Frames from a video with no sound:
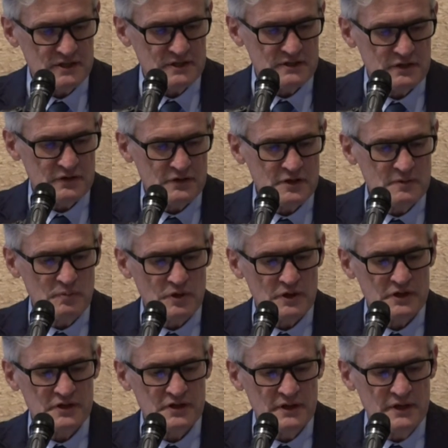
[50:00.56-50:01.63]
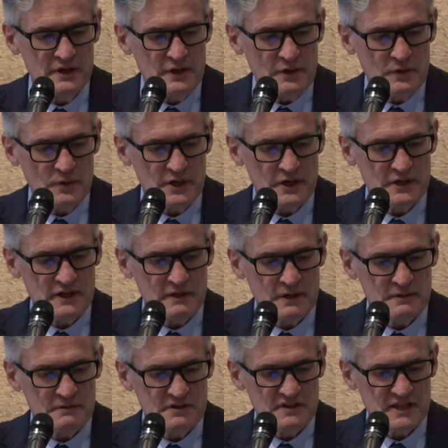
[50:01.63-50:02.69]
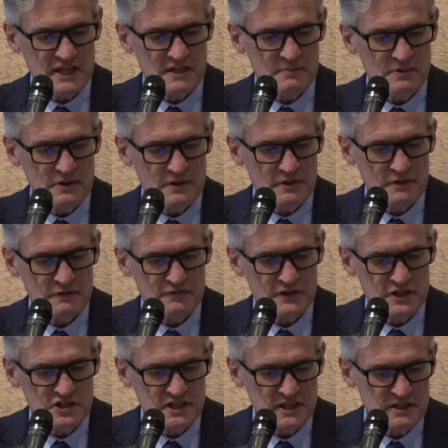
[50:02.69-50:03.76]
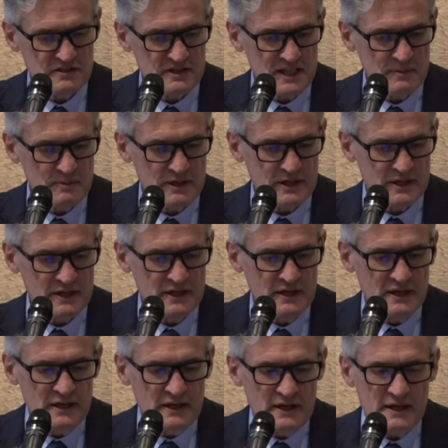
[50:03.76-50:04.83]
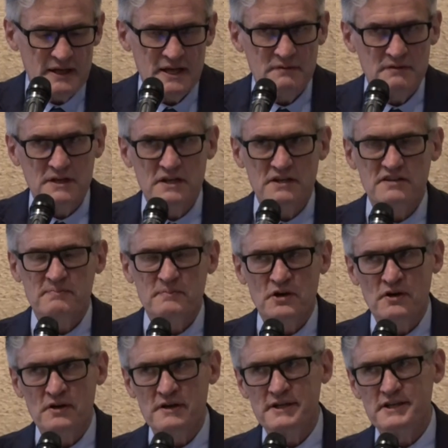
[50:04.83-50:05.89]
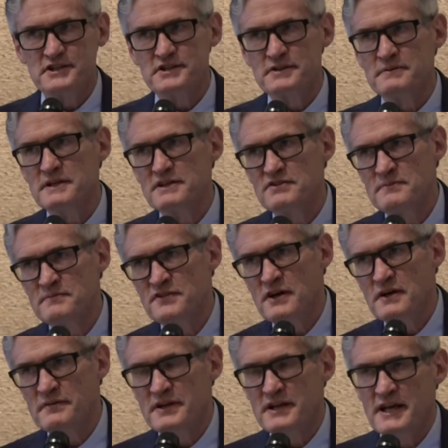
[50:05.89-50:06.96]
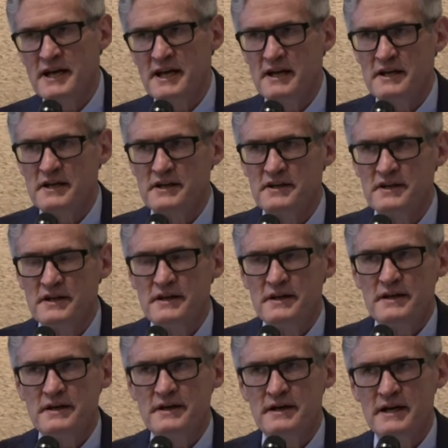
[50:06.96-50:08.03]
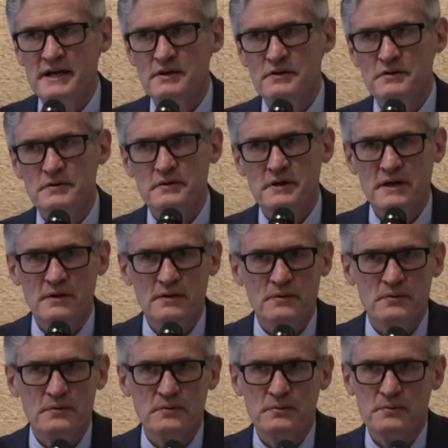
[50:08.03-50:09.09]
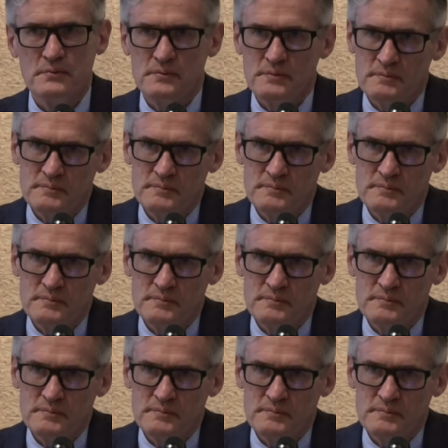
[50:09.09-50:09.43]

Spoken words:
here, the third bullet, where they're unresectable or functionally disabling. Even in a small lesion that's involving the eyelid, I don't know how